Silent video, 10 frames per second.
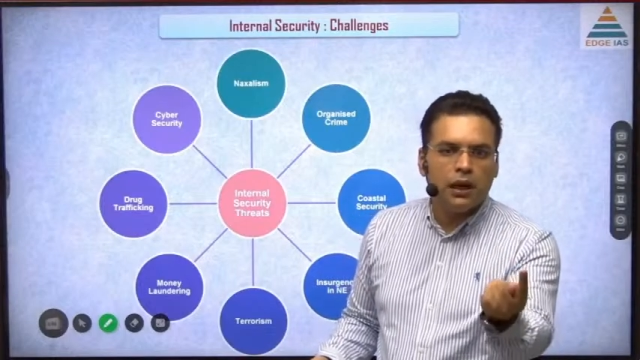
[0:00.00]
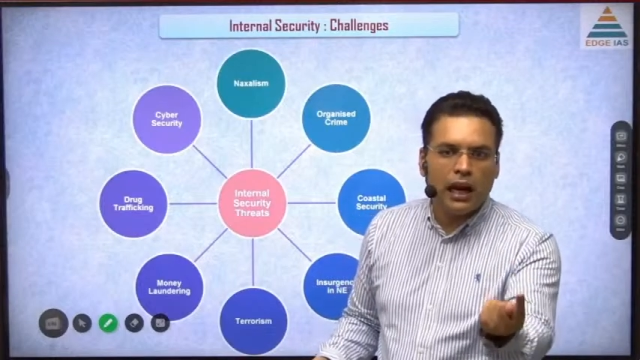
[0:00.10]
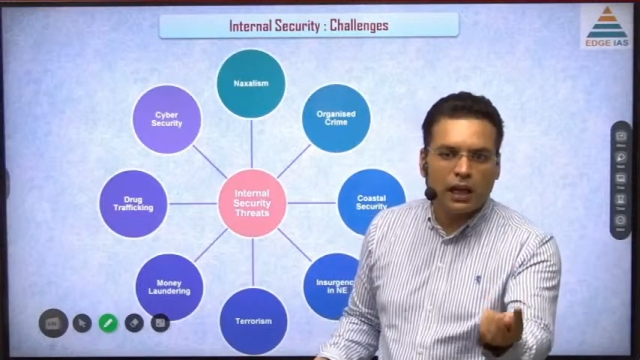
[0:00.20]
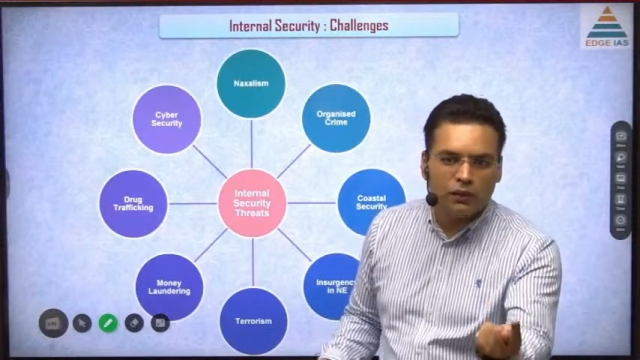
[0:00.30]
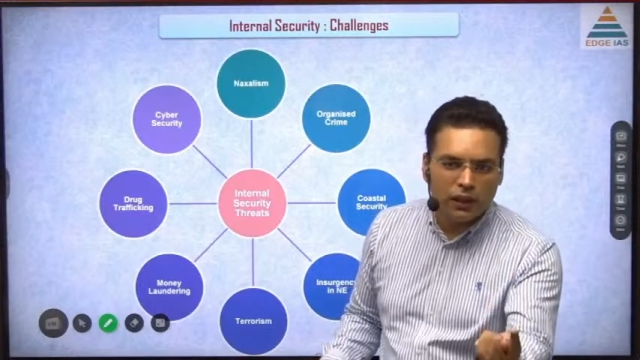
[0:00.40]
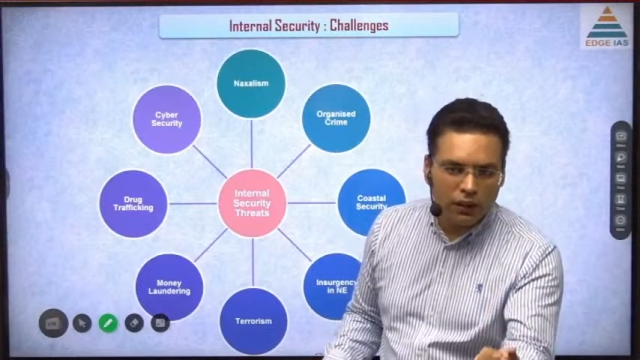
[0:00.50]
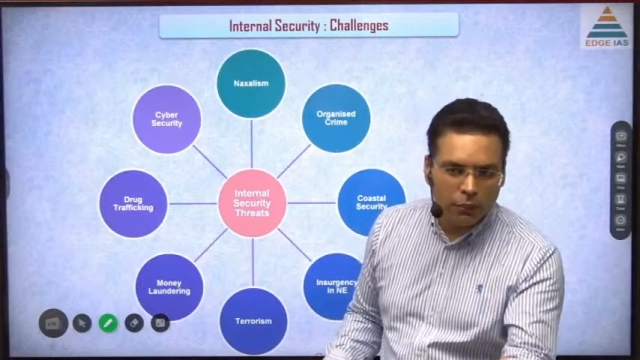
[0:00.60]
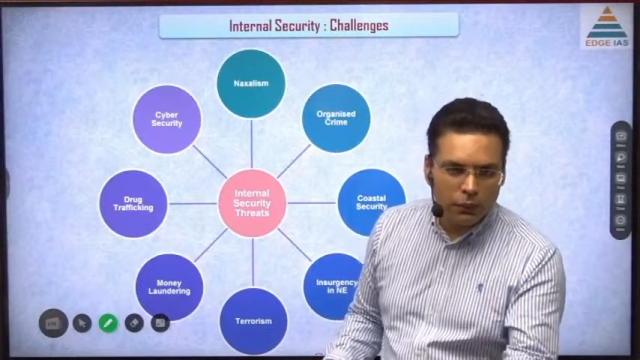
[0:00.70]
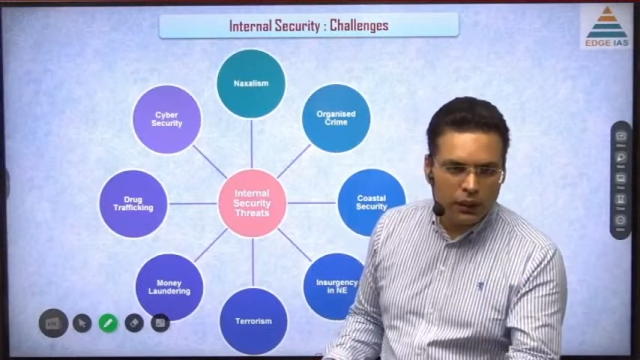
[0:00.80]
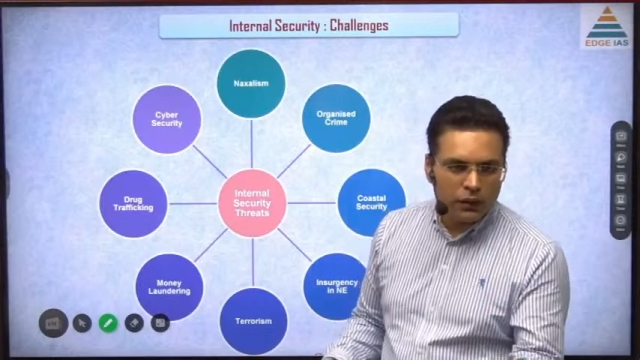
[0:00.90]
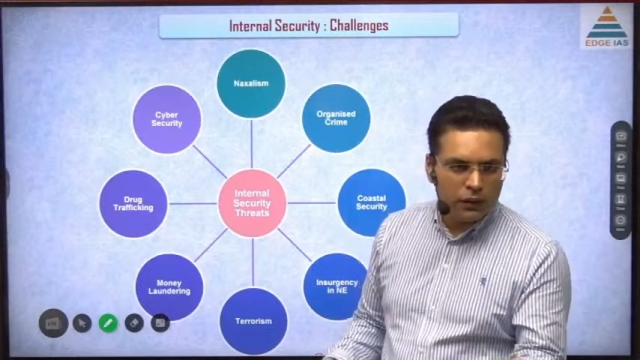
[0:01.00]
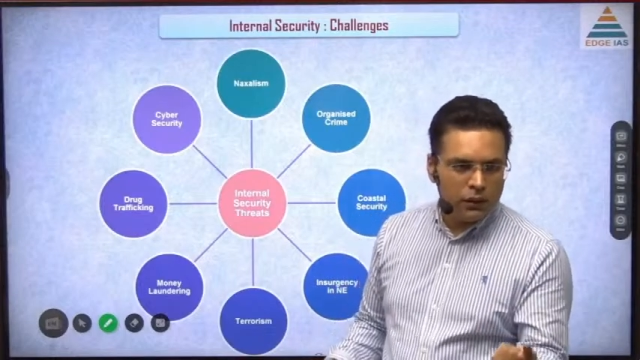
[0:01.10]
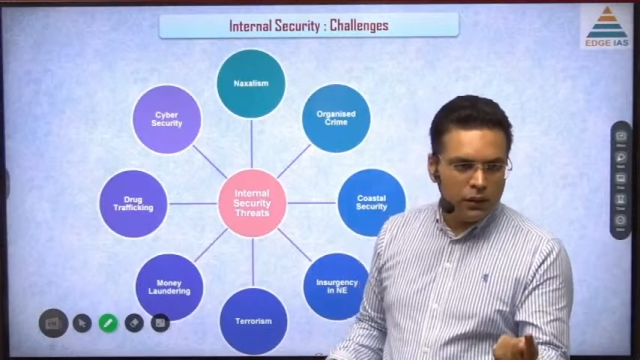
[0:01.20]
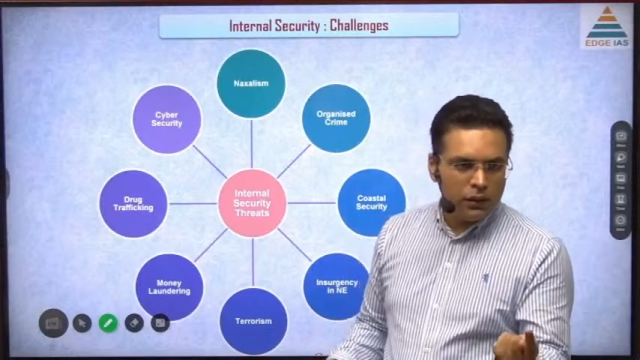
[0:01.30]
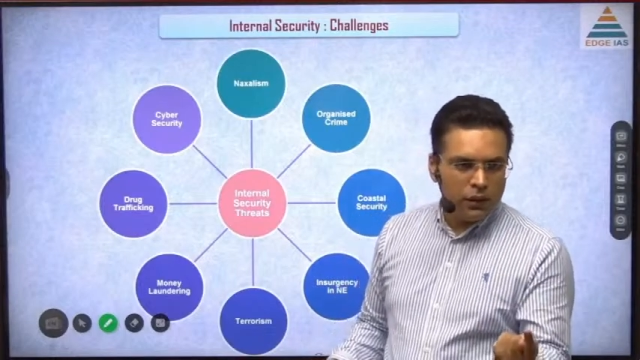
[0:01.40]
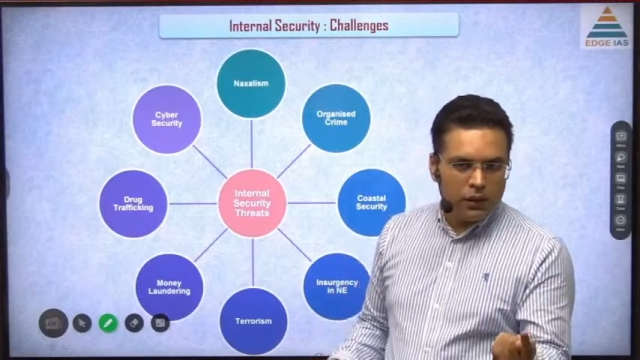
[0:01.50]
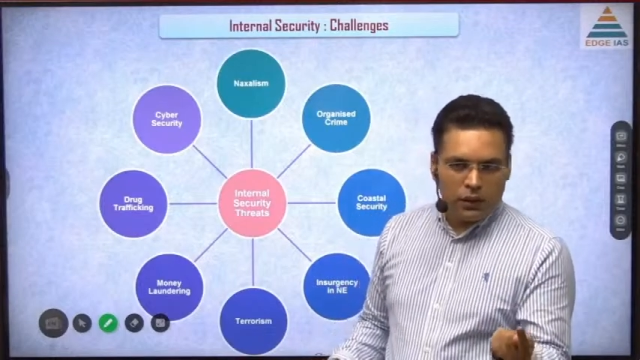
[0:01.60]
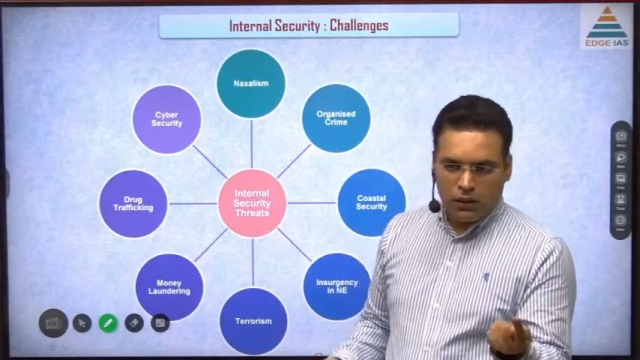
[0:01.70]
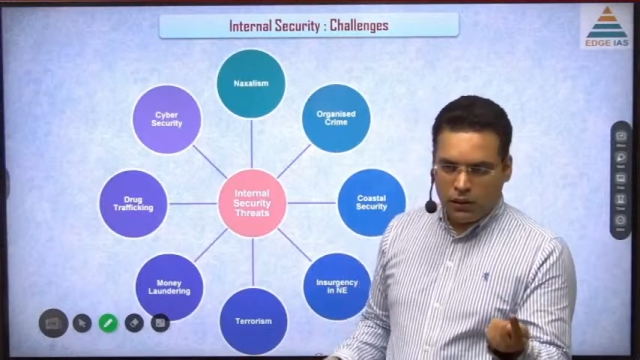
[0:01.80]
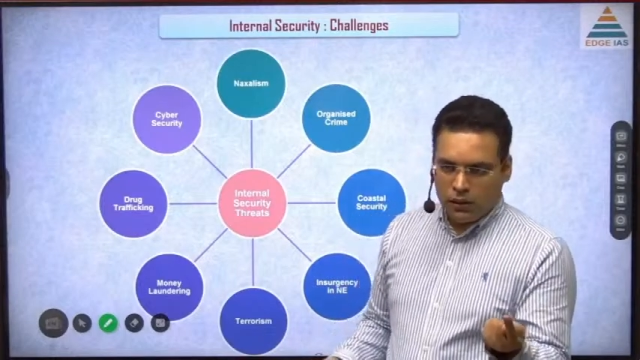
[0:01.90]
lack of development.
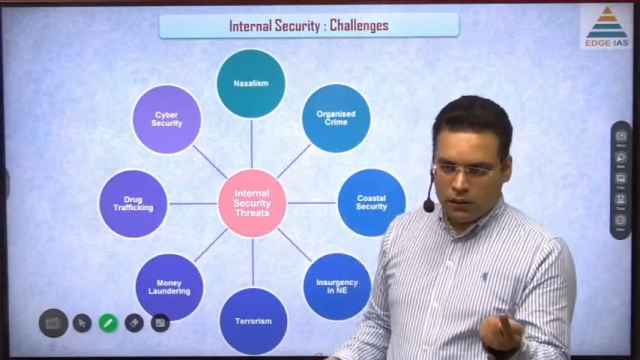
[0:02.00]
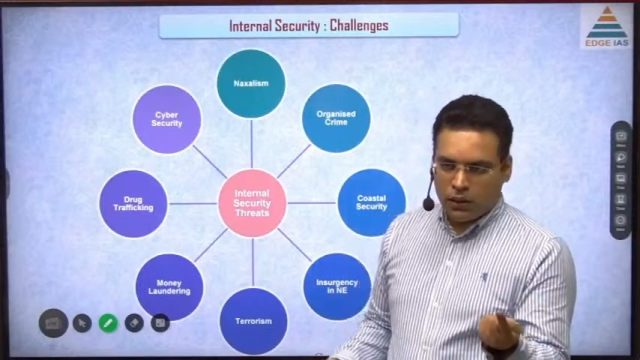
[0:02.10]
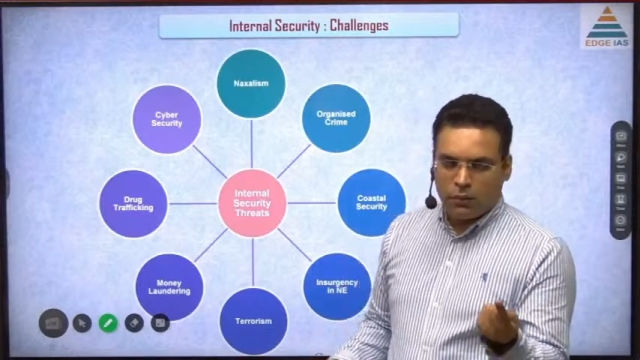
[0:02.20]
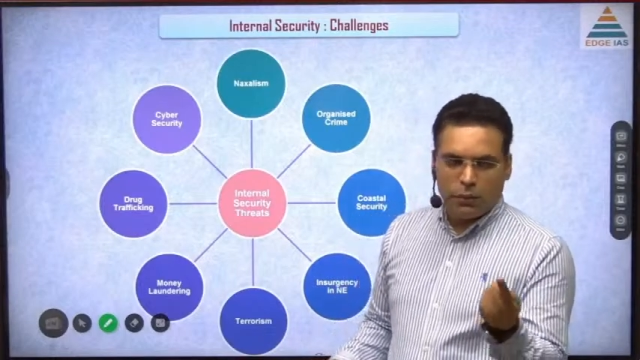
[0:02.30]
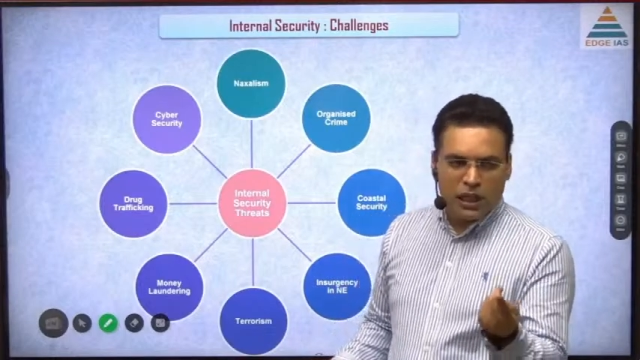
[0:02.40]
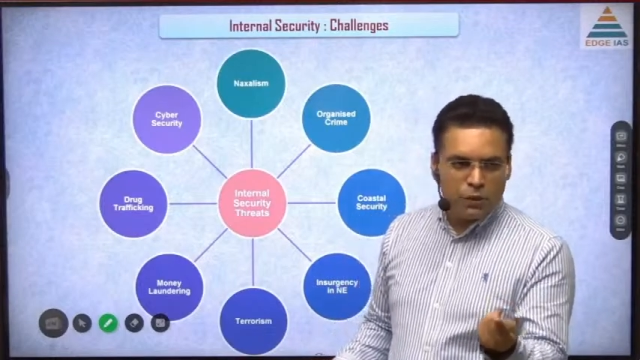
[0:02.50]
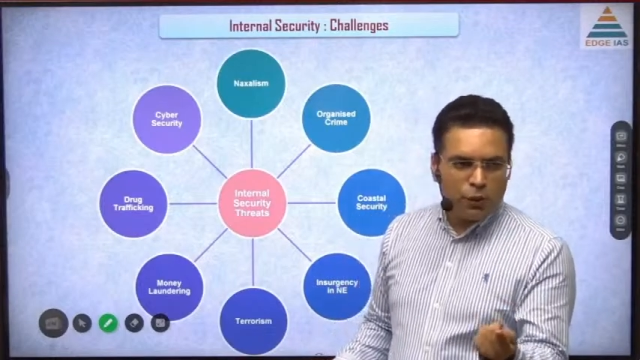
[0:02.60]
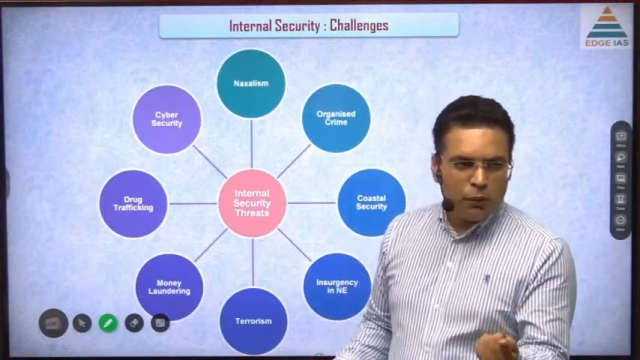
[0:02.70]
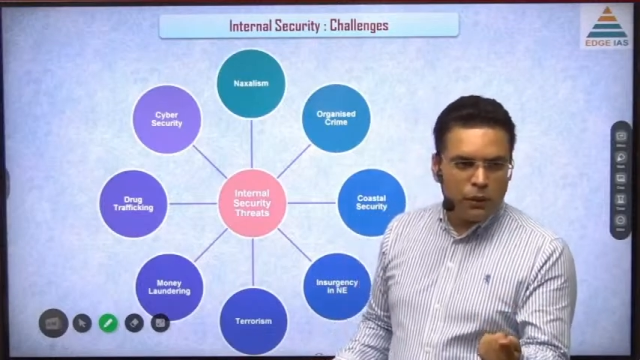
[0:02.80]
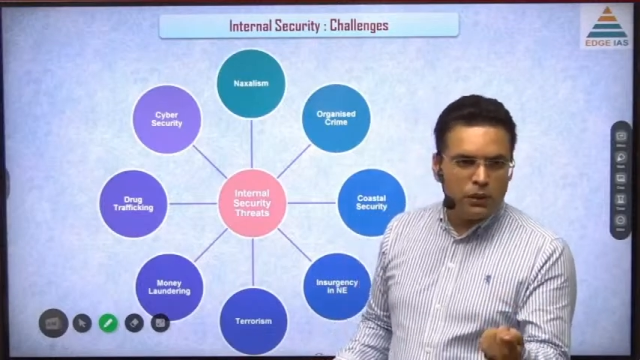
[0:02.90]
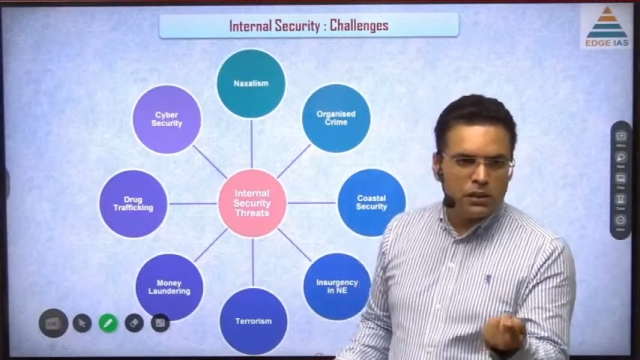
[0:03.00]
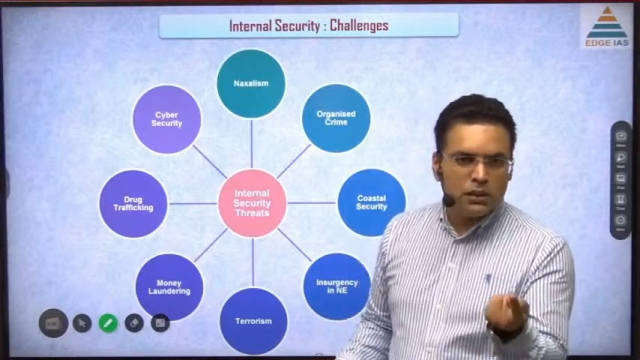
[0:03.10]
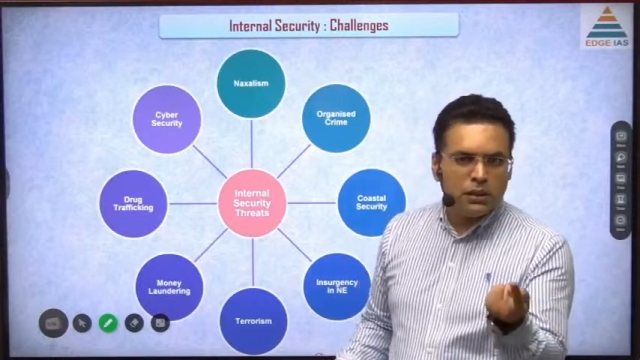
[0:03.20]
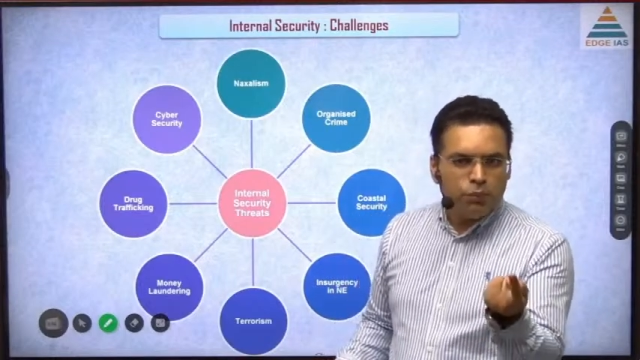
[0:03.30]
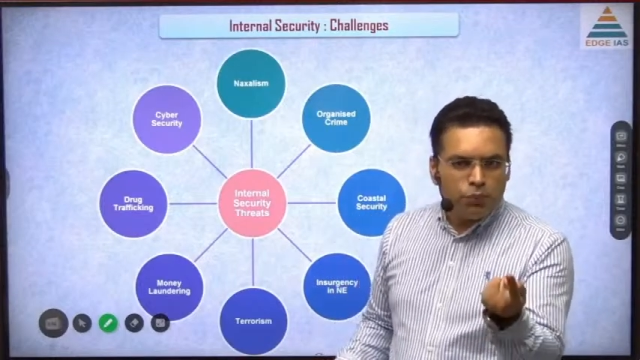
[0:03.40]
The biggest problem is